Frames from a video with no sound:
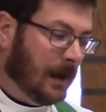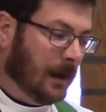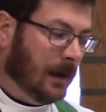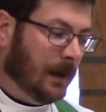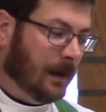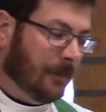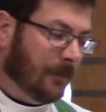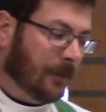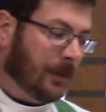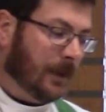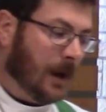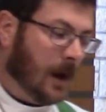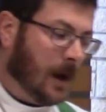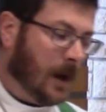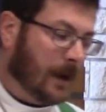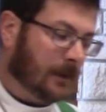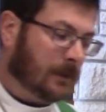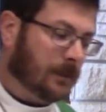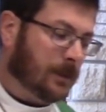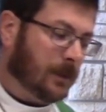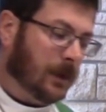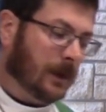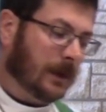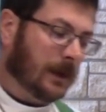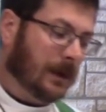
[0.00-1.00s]
of the
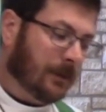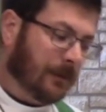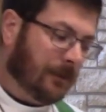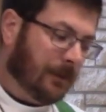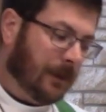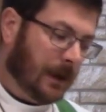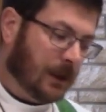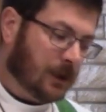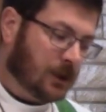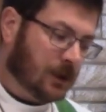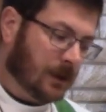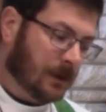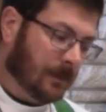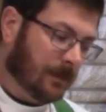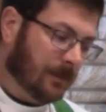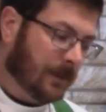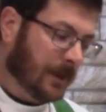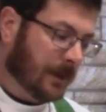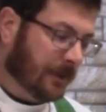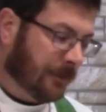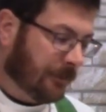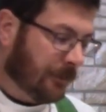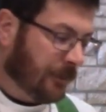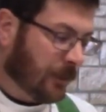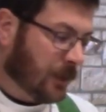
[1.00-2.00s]
Augsburg Confession,
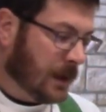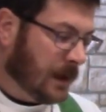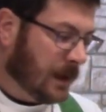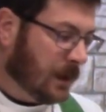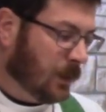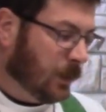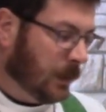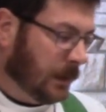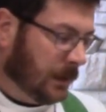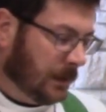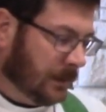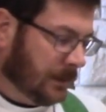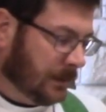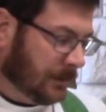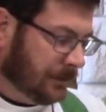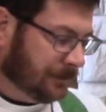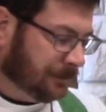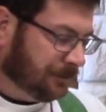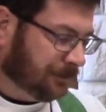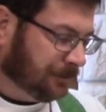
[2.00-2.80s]
Free Will.